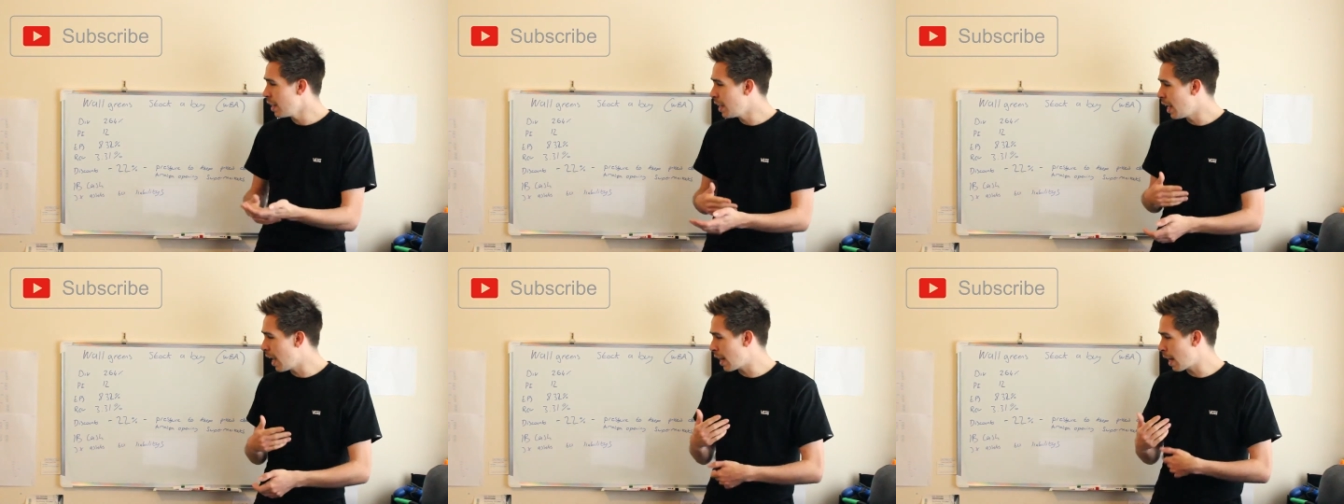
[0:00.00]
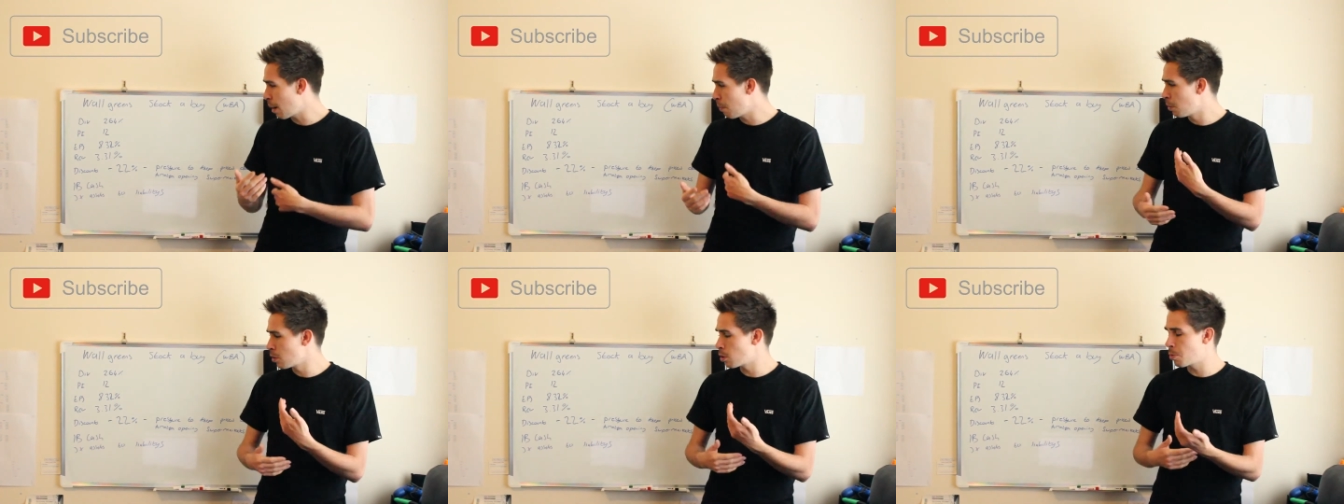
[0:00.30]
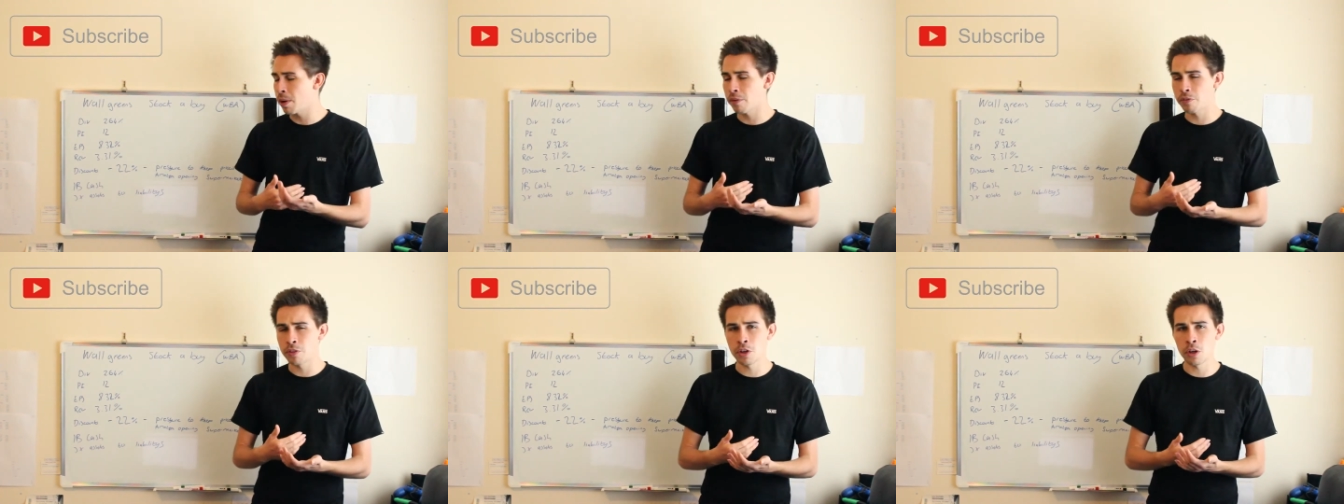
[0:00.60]
yeah, that
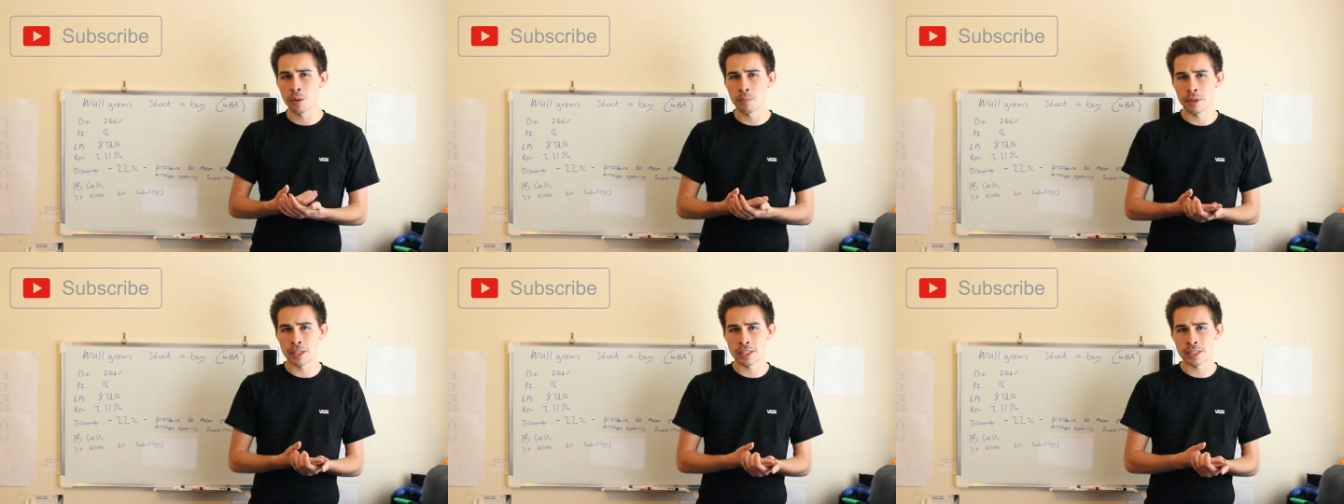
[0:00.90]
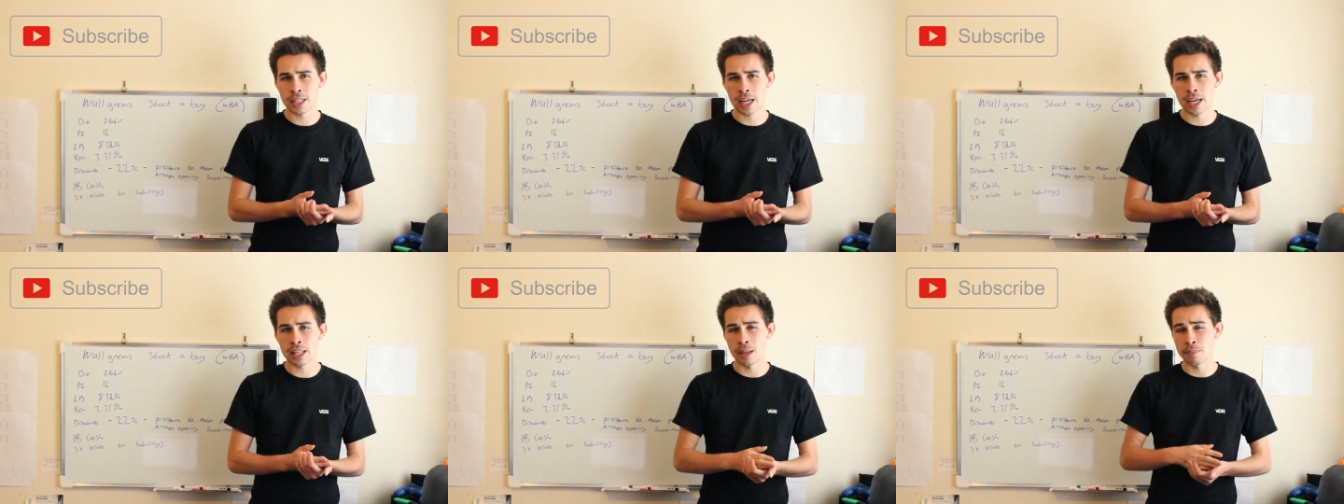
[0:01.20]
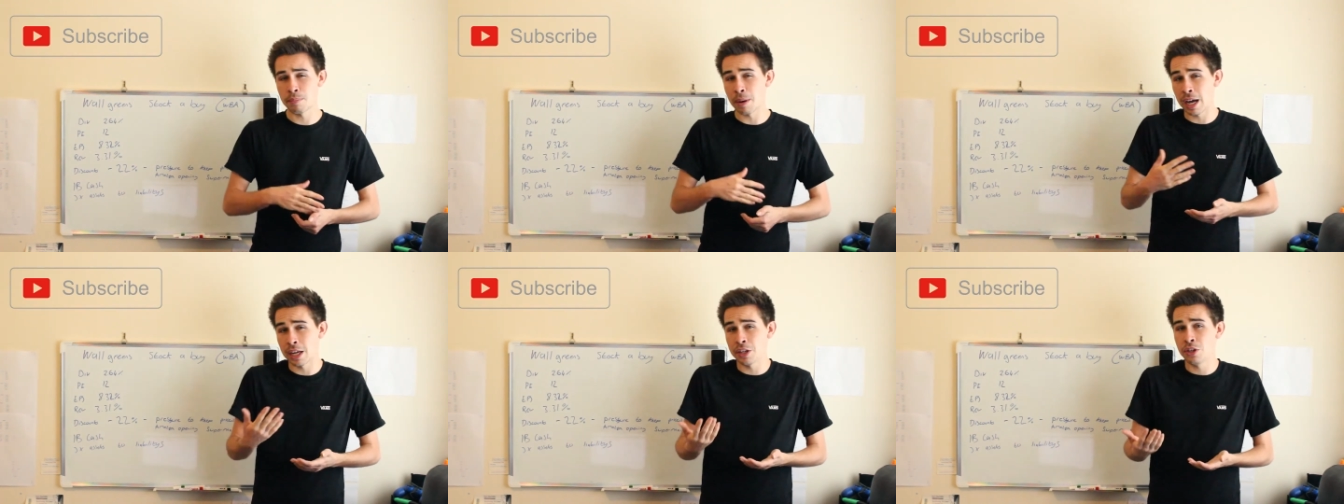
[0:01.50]
puts me off the company slightly,
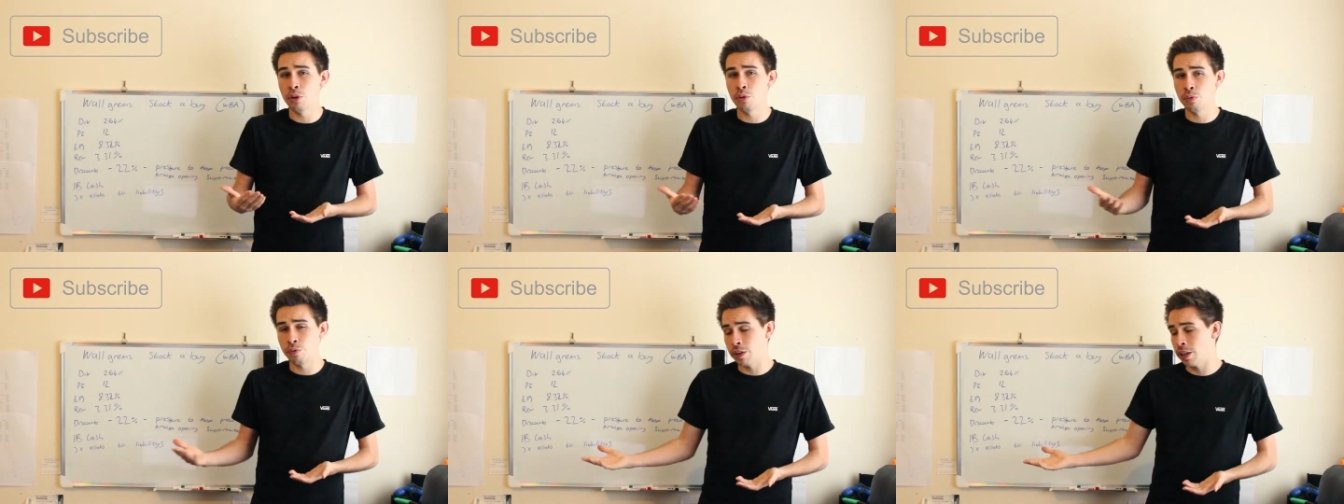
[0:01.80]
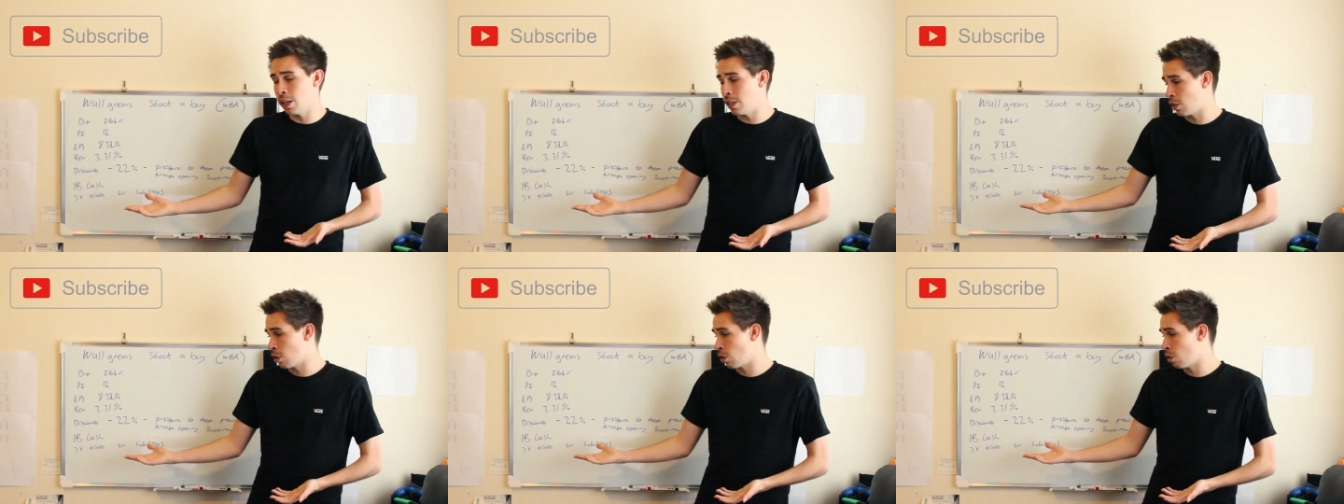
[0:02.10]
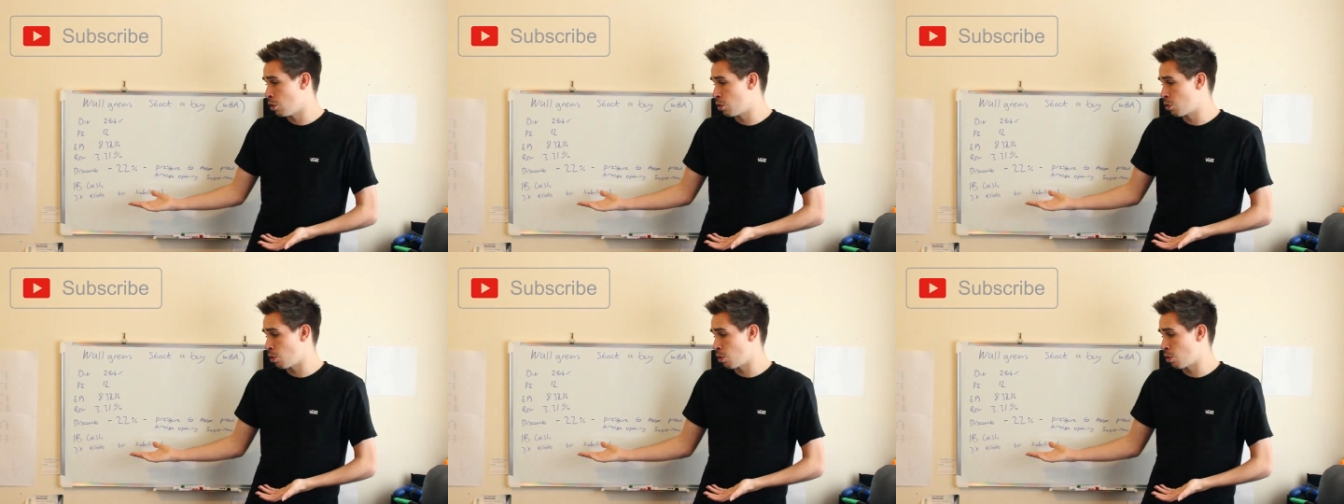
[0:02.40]
but I do feel it's a good,